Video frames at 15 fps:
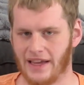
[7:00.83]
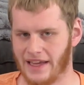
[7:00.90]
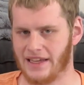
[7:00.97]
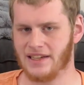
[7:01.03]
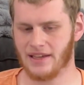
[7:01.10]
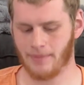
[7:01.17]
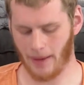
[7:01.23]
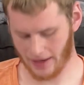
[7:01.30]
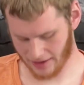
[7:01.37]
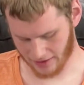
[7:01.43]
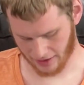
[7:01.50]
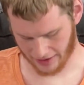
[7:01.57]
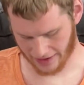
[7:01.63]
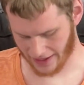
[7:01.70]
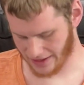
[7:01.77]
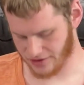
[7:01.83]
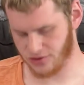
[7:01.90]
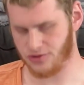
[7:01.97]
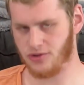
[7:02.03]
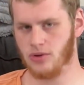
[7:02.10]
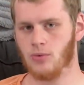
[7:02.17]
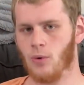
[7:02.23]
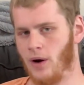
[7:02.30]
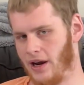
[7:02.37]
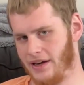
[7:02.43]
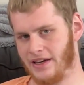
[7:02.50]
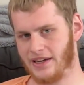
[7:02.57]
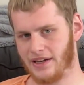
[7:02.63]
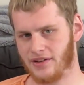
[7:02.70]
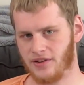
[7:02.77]
independently and do what I
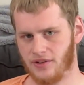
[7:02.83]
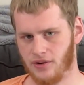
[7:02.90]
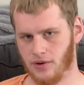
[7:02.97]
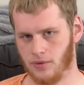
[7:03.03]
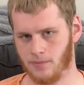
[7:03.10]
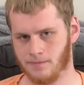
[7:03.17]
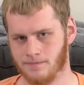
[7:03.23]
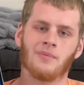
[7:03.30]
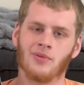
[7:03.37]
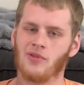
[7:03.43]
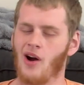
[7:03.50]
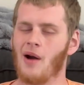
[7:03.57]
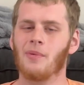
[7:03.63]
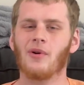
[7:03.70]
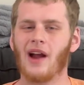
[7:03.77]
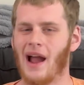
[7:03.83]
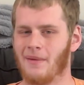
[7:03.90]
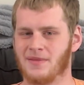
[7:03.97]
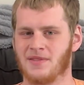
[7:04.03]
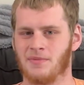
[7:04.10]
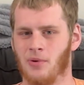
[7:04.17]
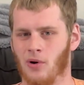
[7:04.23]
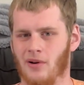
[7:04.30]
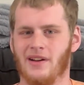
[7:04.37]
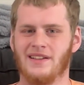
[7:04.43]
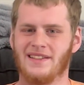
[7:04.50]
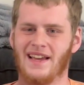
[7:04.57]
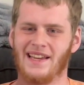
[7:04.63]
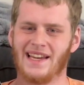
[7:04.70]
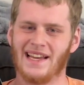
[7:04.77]
need it to do. Proper app support is
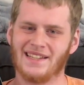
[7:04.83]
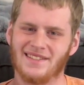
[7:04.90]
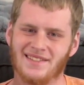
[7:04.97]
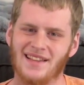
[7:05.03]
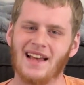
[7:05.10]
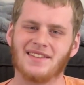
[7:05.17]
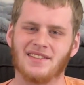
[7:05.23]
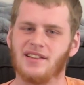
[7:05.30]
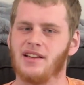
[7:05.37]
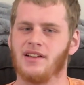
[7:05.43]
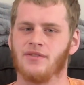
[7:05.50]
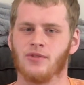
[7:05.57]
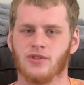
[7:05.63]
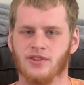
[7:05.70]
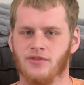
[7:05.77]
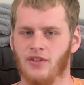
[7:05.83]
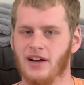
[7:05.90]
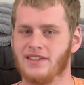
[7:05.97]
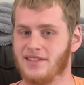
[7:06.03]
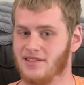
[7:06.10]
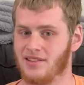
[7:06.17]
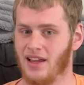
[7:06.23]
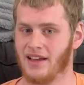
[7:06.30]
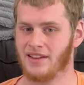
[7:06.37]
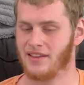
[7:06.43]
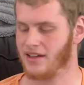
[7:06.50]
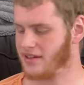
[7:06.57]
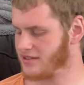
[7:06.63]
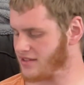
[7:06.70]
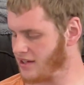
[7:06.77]
a necessity for devices like
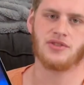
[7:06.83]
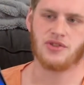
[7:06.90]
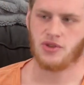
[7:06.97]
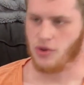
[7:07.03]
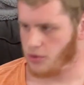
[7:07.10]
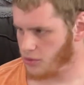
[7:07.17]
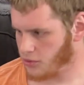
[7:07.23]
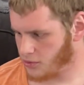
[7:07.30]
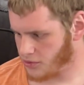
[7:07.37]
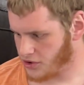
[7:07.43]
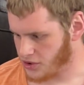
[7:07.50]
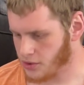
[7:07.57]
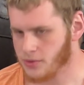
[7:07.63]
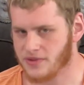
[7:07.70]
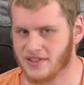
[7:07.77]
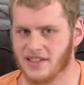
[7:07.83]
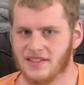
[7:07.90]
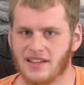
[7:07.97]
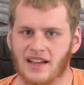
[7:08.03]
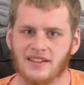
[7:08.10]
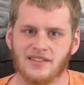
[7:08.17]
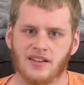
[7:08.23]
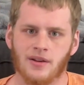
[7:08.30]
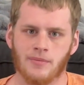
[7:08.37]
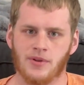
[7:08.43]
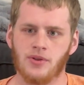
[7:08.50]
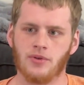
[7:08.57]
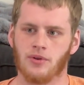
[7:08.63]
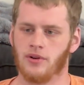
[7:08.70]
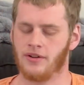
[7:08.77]
this to use this as a
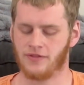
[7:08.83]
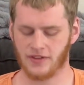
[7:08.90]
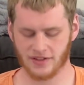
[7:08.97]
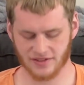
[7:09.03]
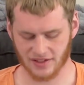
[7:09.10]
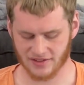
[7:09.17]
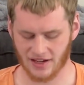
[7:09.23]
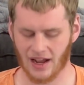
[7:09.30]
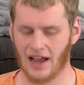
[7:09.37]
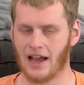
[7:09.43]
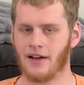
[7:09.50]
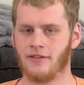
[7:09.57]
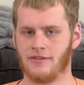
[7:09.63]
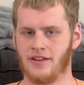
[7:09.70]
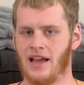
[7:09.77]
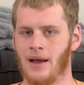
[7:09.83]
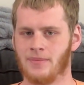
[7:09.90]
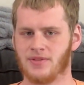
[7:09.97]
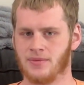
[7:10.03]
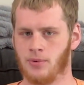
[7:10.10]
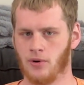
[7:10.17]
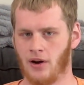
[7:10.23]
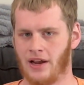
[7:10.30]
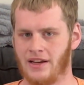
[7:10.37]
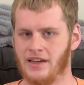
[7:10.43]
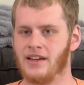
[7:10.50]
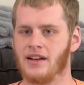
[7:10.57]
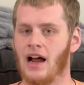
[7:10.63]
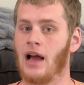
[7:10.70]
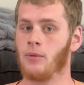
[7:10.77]
computer. If this does not have the app support I
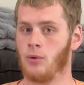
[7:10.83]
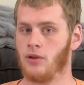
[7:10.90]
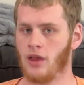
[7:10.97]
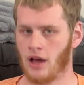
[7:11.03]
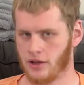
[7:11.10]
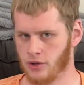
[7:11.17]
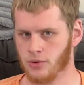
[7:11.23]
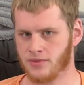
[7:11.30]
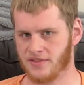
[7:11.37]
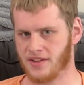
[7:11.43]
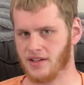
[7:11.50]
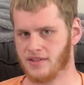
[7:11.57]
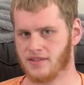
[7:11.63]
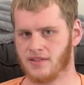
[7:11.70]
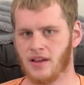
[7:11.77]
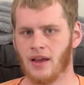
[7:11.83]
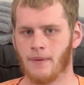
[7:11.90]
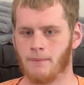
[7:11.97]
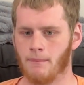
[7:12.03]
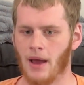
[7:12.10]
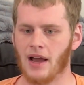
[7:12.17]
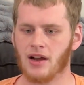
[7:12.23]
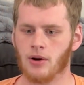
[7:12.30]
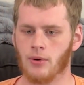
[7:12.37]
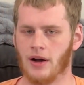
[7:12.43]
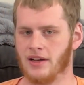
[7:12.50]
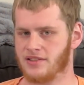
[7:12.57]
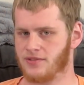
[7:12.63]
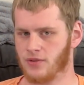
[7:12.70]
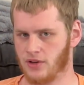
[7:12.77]
need, I will not use this.
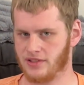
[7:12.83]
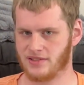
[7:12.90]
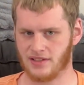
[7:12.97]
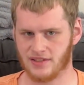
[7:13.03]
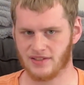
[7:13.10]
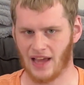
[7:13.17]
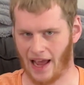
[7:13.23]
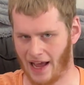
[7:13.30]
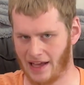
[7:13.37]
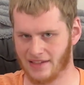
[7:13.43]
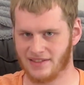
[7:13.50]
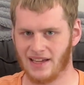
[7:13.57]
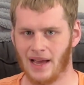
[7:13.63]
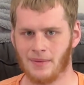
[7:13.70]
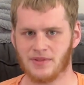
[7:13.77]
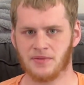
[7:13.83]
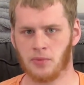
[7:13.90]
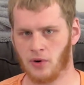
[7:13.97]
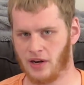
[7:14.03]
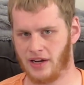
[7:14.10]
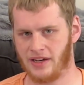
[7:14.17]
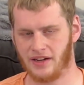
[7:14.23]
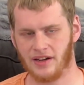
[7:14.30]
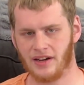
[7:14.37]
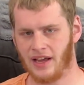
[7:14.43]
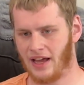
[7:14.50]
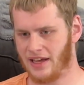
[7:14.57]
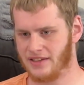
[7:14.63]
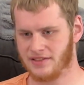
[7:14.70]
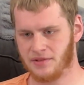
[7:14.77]
macOS, for instance, has the app support I need. It
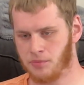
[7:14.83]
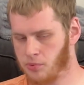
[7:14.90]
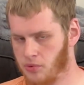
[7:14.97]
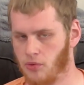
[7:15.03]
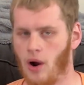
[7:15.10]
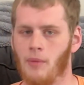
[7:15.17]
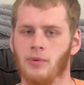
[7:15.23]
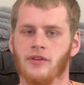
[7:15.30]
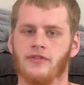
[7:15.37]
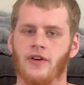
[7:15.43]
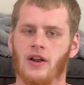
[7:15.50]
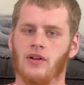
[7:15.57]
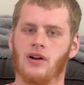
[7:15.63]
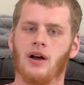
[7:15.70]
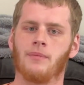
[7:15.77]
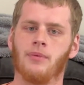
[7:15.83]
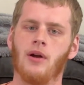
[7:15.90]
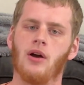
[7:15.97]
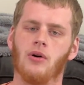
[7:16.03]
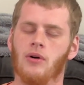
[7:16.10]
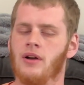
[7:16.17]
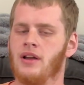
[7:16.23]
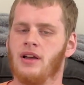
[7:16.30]
has proper Final Cut Pro,